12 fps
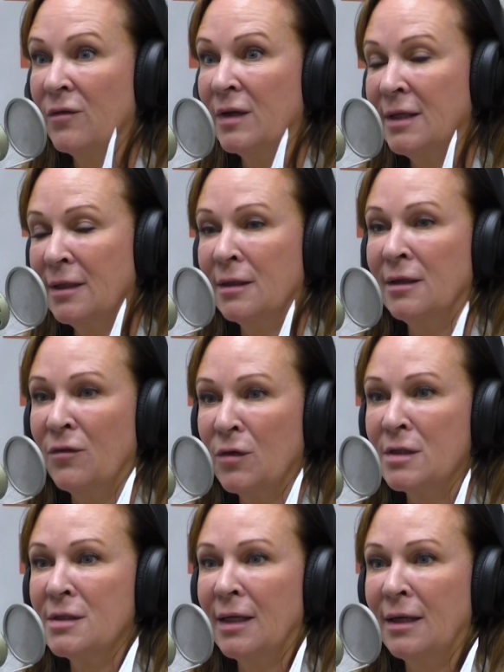a kid in every
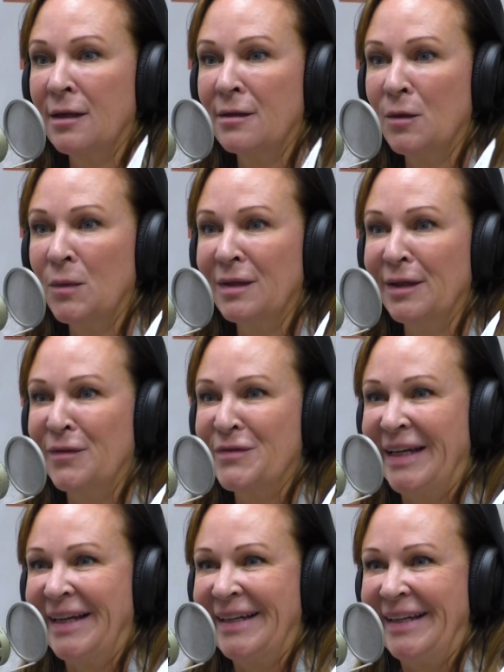state I think we lived
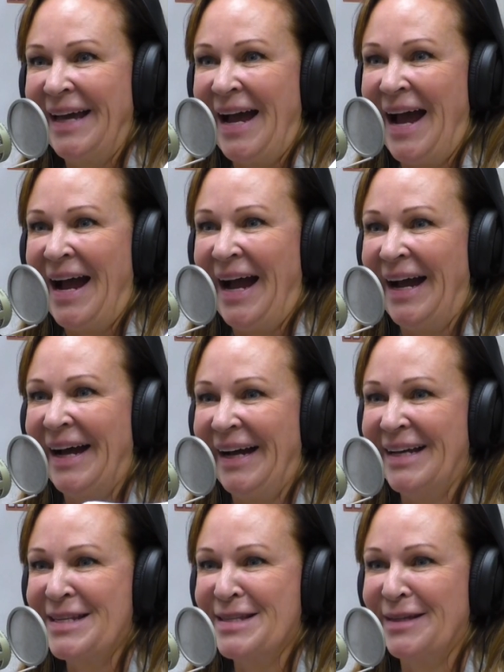in.
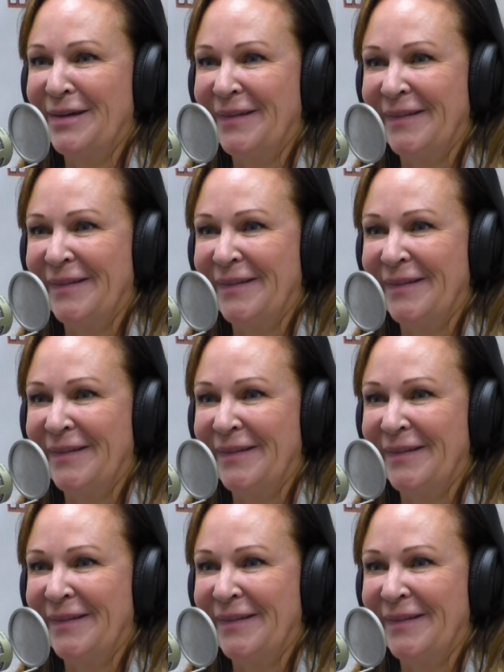So.